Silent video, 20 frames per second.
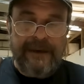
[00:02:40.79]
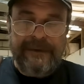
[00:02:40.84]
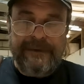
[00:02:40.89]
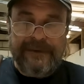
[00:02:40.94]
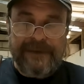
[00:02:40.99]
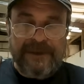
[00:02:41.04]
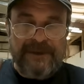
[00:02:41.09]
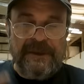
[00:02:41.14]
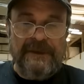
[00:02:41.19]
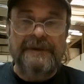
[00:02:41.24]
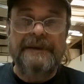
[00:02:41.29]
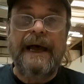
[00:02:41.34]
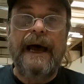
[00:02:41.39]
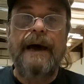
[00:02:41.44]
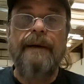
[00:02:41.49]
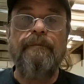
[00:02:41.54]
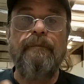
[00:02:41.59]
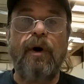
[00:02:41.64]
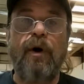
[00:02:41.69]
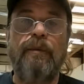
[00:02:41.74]
This is
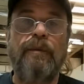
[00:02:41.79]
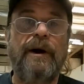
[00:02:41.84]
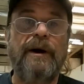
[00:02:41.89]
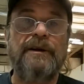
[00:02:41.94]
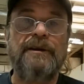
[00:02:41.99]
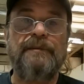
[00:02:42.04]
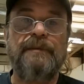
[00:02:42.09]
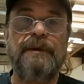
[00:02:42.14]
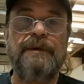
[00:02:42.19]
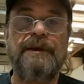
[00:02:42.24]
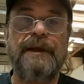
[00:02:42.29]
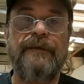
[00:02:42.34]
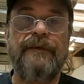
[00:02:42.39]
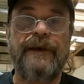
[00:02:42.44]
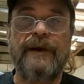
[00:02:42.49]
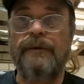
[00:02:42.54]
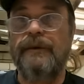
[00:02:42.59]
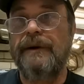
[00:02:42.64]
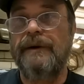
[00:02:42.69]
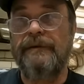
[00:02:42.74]
not Mopar
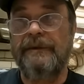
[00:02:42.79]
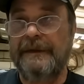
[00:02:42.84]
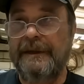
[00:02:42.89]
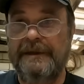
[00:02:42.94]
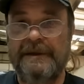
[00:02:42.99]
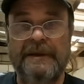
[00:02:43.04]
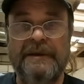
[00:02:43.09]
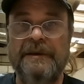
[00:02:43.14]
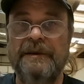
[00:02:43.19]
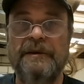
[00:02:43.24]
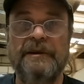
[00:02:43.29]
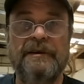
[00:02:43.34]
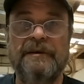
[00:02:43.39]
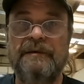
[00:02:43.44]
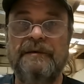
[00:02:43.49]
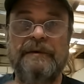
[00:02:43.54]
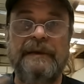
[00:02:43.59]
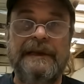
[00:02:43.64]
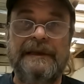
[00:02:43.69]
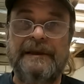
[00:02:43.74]
specific. This isn't.
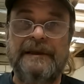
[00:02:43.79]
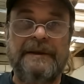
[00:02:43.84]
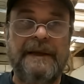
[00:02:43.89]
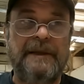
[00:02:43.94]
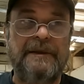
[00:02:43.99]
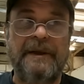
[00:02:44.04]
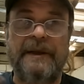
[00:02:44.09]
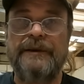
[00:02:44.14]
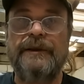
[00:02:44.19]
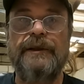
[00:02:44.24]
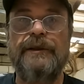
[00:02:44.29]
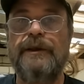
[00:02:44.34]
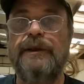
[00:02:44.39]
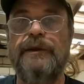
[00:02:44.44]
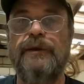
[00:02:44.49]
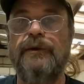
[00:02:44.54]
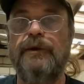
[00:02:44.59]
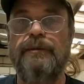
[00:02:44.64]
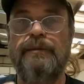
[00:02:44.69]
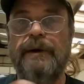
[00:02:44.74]
This has nothing to
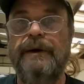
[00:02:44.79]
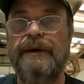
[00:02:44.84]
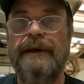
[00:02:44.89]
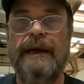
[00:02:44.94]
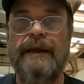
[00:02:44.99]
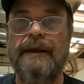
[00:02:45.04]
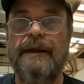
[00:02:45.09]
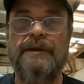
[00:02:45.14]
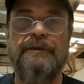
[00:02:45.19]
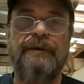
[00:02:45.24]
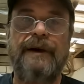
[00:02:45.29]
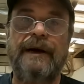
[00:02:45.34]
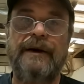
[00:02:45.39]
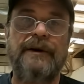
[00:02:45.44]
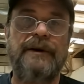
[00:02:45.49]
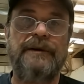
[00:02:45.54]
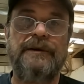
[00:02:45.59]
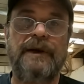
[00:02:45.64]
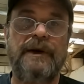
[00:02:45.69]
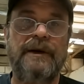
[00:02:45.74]
do with putting LS
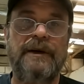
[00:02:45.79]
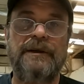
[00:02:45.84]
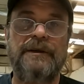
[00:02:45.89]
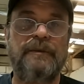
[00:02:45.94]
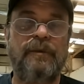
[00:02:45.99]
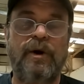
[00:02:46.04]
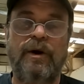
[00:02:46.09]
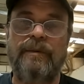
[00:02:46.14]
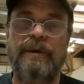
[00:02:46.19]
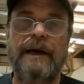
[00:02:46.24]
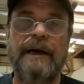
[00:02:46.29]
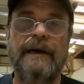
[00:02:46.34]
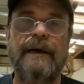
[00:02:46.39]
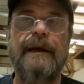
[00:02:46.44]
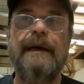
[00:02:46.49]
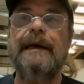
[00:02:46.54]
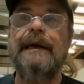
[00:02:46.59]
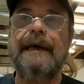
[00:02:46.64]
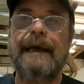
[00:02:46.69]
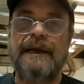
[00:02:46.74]
rockers on a small block.
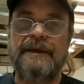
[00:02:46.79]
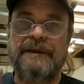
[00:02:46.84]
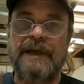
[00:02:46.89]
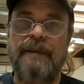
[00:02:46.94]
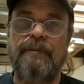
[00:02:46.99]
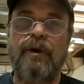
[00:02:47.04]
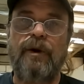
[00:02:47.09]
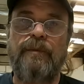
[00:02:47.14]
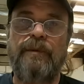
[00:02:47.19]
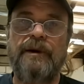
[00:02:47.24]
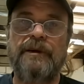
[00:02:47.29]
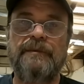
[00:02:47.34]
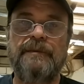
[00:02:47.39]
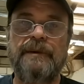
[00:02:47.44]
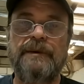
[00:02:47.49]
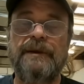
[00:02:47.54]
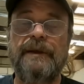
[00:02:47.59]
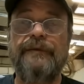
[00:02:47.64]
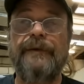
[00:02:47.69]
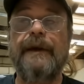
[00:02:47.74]
It's not Mopar
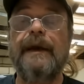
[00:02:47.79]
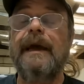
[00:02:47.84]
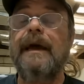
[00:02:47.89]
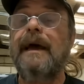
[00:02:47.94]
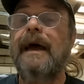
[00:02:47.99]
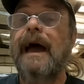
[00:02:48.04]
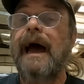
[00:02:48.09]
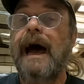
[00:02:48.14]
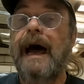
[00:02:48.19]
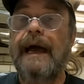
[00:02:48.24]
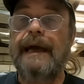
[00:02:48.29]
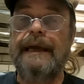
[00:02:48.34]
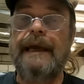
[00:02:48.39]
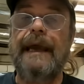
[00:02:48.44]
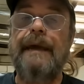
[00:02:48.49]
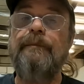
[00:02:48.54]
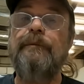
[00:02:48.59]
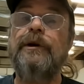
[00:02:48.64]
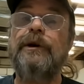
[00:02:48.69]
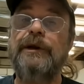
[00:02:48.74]
specific. I
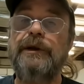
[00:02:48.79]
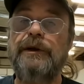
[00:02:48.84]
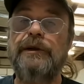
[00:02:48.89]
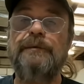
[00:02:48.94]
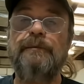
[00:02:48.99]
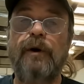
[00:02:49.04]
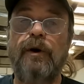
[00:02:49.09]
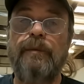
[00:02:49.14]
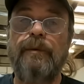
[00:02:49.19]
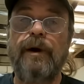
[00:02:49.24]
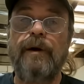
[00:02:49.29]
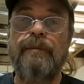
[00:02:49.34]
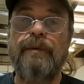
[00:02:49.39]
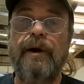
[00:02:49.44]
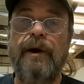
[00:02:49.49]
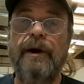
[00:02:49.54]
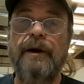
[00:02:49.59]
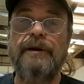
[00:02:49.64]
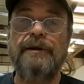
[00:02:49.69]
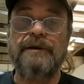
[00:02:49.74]
am going to use Mopar
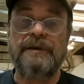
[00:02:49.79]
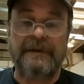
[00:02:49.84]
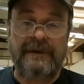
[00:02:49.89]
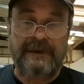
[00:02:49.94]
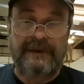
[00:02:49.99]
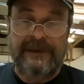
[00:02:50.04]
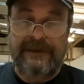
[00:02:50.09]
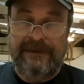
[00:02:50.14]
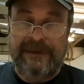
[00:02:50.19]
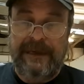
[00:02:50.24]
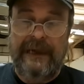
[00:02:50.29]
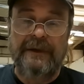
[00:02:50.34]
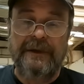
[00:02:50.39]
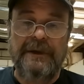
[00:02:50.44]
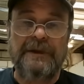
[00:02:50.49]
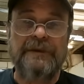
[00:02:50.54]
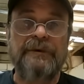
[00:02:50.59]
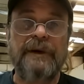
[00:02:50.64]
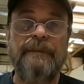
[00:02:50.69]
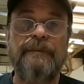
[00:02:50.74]
parts to
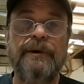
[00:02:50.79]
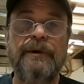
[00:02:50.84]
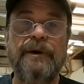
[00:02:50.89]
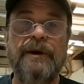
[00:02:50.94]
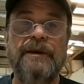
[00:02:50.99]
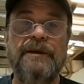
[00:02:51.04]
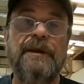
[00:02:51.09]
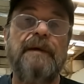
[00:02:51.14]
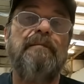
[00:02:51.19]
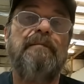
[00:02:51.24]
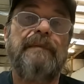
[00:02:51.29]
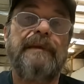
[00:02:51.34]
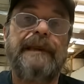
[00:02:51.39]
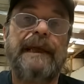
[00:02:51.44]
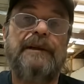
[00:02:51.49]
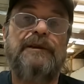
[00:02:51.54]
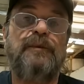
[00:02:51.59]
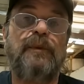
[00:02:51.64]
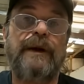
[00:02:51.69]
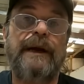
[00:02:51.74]
illustrate because
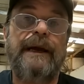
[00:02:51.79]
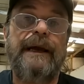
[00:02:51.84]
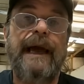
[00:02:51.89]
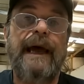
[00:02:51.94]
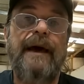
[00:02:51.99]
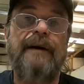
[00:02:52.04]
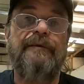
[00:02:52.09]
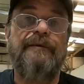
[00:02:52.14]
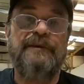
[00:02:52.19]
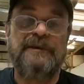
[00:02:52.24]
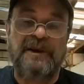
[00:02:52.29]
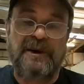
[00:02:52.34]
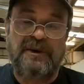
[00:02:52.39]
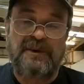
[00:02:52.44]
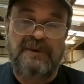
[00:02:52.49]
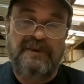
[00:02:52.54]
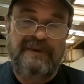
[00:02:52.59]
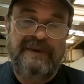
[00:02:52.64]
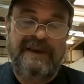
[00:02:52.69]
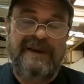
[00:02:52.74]
that's what I have.
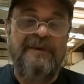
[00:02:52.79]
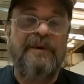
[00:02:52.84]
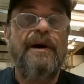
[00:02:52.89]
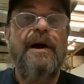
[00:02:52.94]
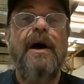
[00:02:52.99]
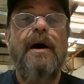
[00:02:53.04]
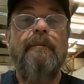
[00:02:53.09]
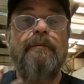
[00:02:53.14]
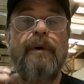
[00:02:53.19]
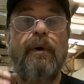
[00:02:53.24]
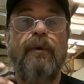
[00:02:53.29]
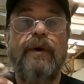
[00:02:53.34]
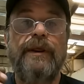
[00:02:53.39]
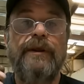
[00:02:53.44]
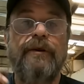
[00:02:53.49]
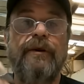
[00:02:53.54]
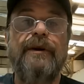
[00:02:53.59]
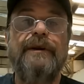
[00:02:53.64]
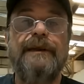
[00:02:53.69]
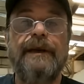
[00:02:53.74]
So, you know, but where
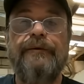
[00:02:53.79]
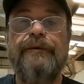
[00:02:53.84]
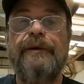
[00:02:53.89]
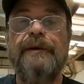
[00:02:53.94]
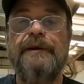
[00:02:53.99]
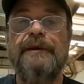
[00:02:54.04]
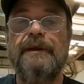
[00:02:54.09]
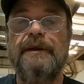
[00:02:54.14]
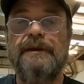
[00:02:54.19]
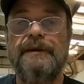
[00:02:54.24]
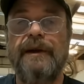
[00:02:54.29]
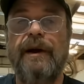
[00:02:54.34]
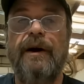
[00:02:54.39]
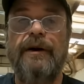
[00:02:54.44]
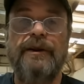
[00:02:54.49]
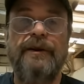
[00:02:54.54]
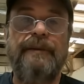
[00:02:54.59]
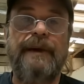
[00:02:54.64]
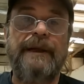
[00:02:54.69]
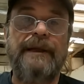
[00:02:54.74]
there are differences to
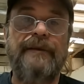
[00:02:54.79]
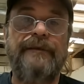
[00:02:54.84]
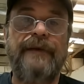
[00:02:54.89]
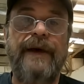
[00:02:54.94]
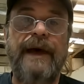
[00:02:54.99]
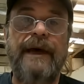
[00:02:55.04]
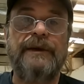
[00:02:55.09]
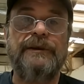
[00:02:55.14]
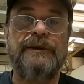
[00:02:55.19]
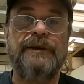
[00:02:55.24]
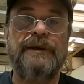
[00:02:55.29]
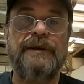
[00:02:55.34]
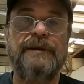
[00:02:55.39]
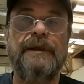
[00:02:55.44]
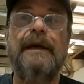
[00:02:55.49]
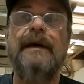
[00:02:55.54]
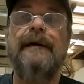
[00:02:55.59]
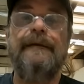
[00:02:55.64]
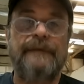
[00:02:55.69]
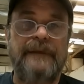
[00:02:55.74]
other manufacturers,